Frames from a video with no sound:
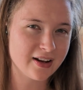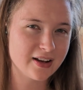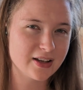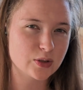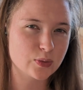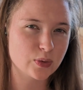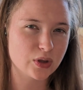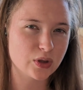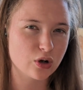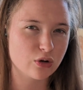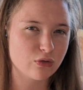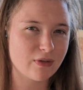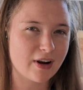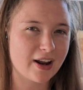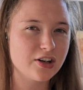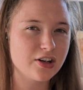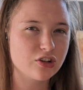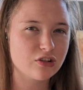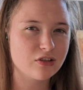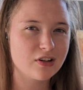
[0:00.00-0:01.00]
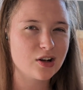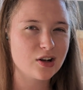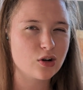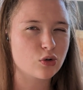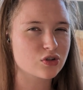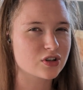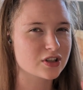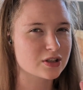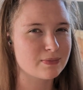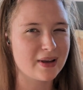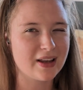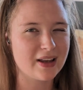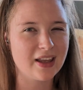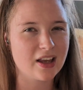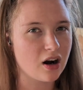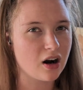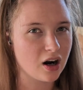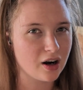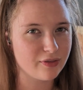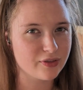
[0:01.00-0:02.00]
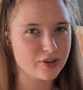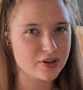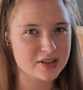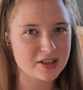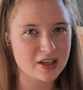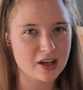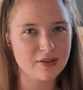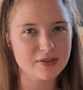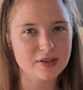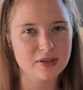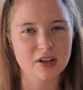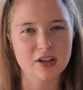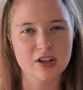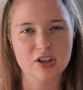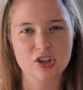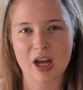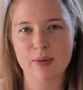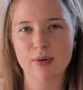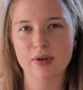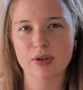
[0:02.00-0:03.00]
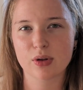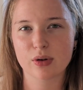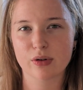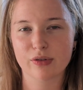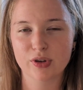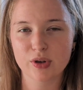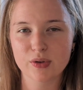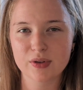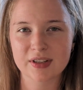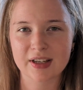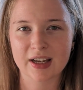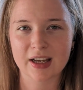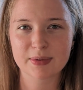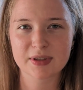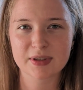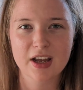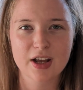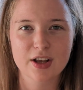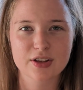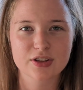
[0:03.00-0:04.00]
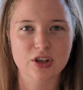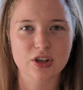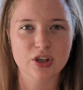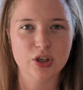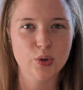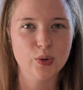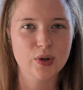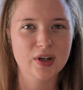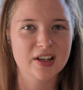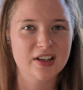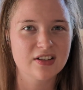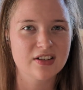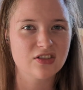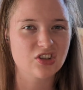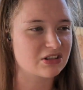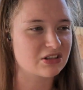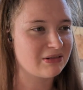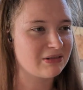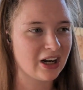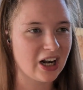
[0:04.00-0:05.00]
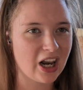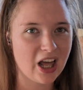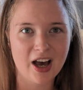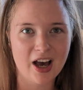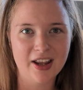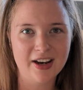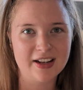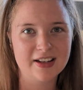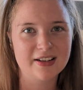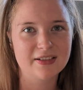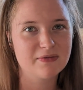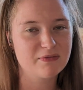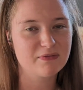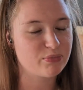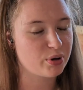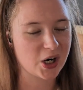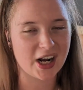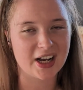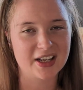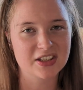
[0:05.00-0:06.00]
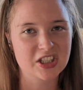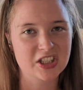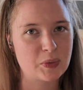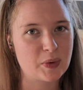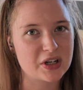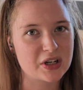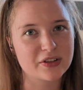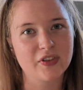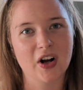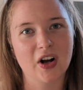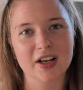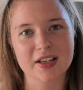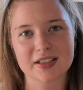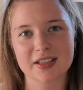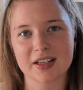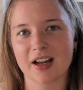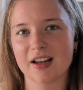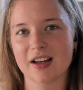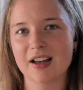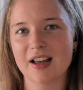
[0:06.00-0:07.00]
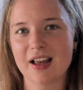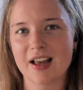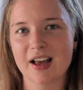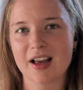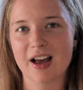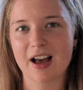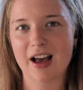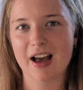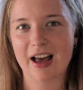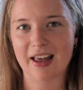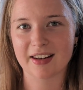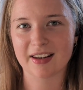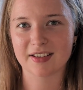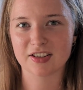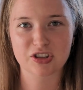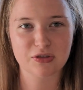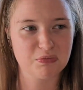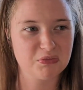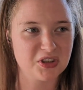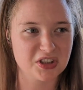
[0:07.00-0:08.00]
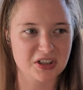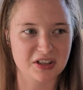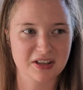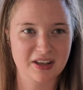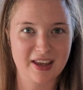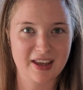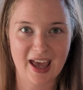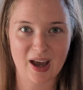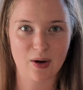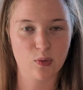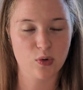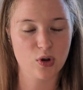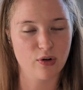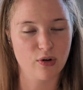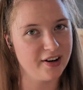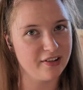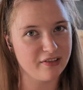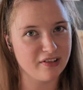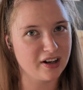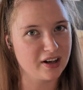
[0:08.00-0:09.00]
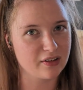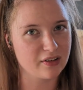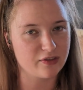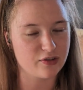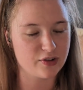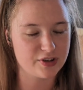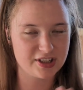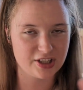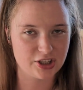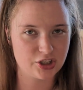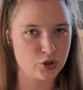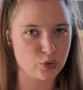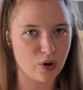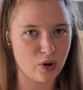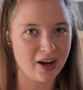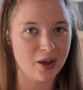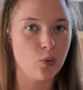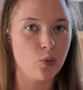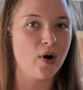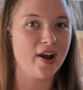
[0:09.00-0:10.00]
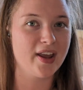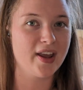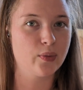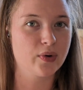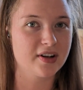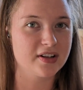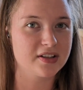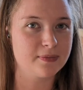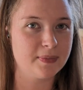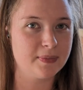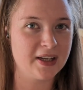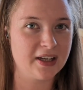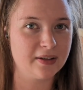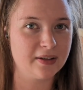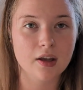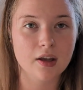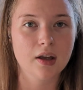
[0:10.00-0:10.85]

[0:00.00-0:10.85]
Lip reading: with your rendering or just making it hard for yourself, so I'm going to share with you a few tips so you can just learn it, progress so much faster, and just get your rendering with digital art like where you want it to be.